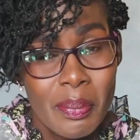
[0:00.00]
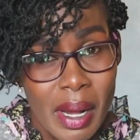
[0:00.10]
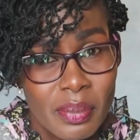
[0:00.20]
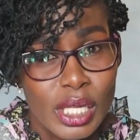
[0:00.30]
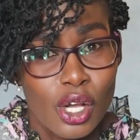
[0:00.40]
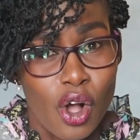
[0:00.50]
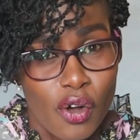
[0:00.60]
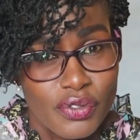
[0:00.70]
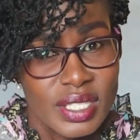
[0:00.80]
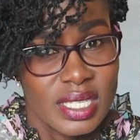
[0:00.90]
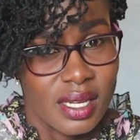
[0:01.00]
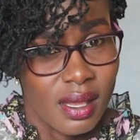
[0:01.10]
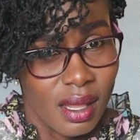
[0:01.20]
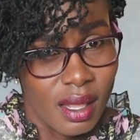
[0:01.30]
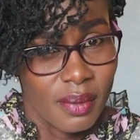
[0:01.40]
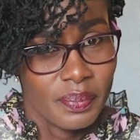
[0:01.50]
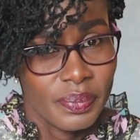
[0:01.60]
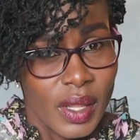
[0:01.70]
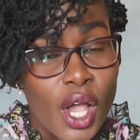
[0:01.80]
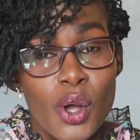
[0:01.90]
public office in Kenya.
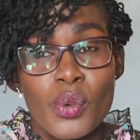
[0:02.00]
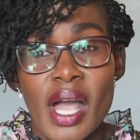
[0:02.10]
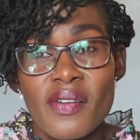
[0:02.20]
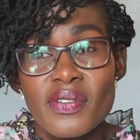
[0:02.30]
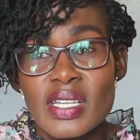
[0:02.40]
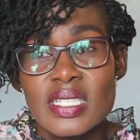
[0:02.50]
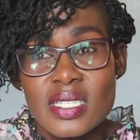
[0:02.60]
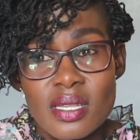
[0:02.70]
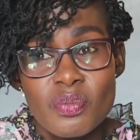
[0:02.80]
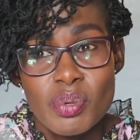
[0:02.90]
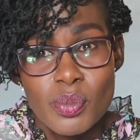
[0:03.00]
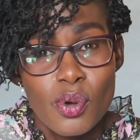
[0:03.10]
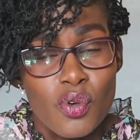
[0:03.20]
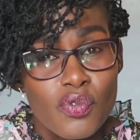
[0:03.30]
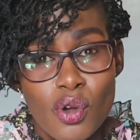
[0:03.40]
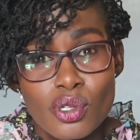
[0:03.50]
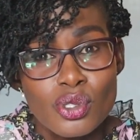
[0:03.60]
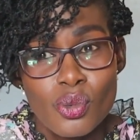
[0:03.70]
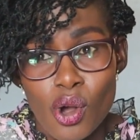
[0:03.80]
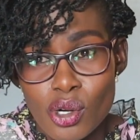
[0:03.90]
We have even seen people who've gone
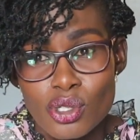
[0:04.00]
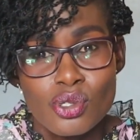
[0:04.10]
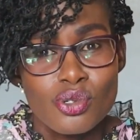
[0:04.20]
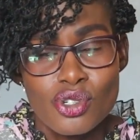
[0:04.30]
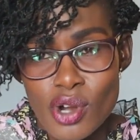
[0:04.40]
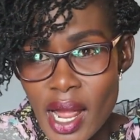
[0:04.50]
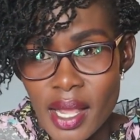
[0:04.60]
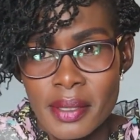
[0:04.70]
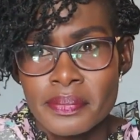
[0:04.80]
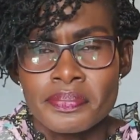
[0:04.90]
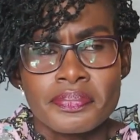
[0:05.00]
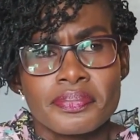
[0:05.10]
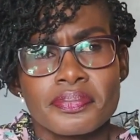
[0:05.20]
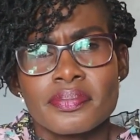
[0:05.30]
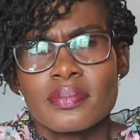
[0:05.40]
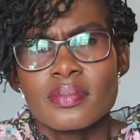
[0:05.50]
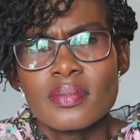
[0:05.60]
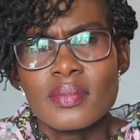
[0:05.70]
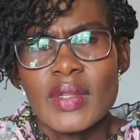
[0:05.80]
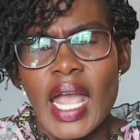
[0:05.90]
to court to try
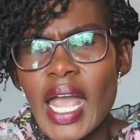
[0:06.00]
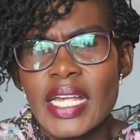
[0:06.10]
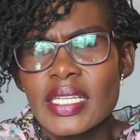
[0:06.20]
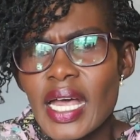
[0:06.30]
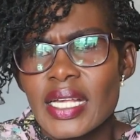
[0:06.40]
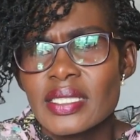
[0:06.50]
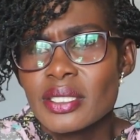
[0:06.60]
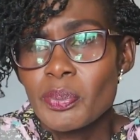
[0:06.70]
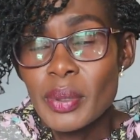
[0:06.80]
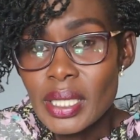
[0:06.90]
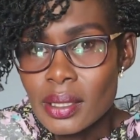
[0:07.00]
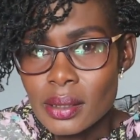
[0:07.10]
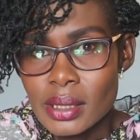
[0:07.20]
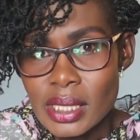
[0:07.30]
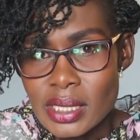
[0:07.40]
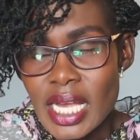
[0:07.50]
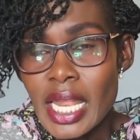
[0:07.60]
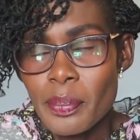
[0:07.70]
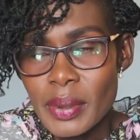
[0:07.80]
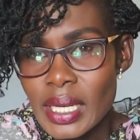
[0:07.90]
and repeal this and
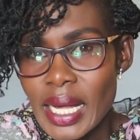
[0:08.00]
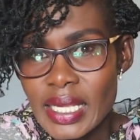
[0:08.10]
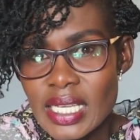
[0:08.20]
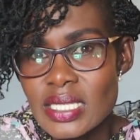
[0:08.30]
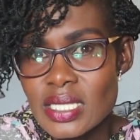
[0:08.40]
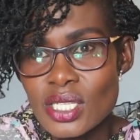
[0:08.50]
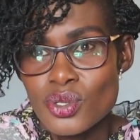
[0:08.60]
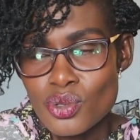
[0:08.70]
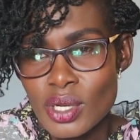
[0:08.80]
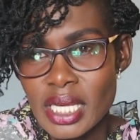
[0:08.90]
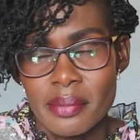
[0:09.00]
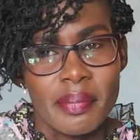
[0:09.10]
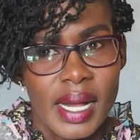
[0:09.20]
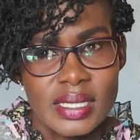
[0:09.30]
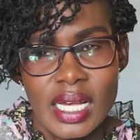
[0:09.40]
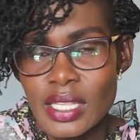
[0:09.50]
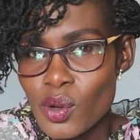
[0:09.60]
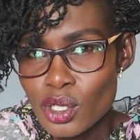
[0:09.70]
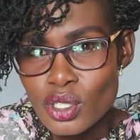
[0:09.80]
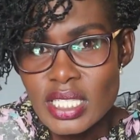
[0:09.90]
appeal against this ruling, but they
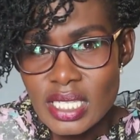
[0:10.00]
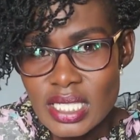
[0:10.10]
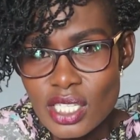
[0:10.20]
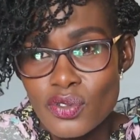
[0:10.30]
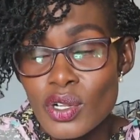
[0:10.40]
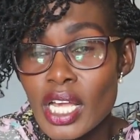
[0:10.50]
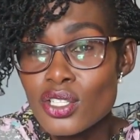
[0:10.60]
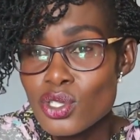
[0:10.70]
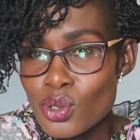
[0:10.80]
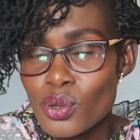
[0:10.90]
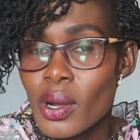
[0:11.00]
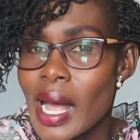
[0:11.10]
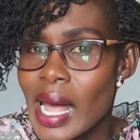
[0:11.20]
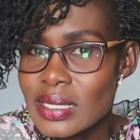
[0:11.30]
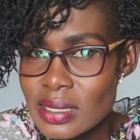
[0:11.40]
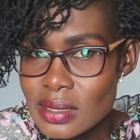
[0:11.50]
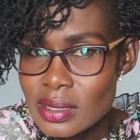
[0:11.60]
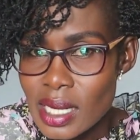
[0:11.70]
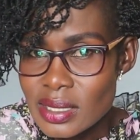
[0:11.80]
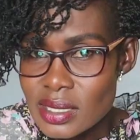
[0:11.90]
were not successful. And so as it
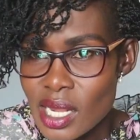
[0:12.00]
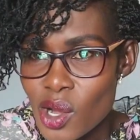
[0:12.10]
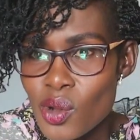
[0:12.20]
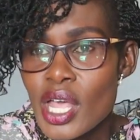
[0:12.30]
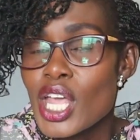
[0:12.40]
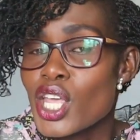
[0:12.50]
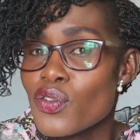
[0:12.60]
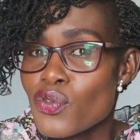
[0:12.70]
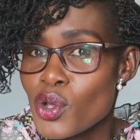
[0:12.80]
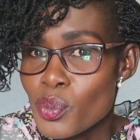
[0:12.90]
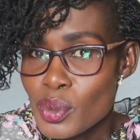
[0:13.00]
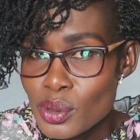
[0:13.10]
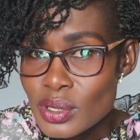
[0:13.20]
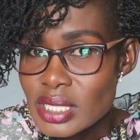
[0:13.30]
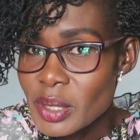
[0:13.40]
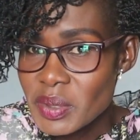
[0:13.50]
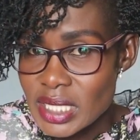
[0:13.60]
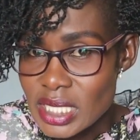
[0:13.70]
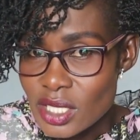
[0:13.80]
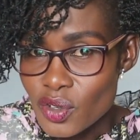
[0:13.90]
stands now, if you abuse Chapter
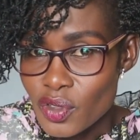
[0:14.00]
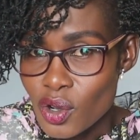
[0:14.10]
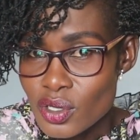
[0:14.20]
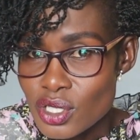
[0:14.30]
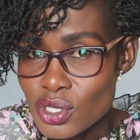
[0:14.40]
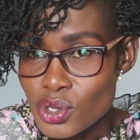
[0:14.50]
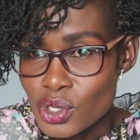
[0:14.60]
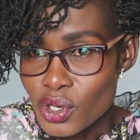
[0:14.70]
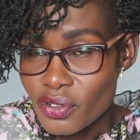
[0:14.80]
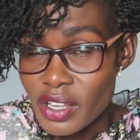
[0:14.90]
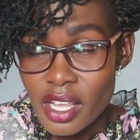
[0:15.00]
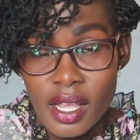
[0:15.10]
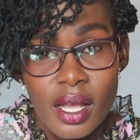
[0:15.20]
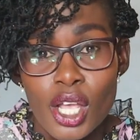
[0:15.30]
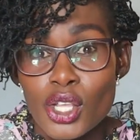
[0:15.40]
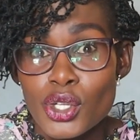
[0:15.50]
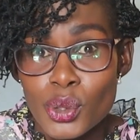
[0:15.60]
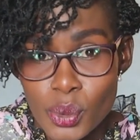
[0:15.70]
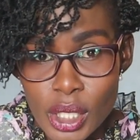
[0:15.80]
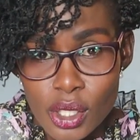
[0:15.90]
6 of the Constitution of Kenya,
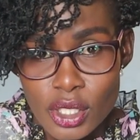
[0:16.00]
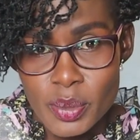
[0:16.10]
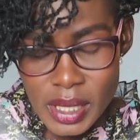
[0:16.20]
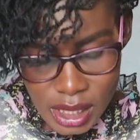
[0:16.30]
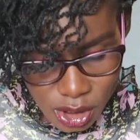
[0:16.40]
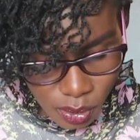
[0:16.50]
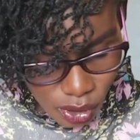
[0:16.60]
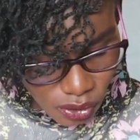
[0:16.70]
you will not be eligible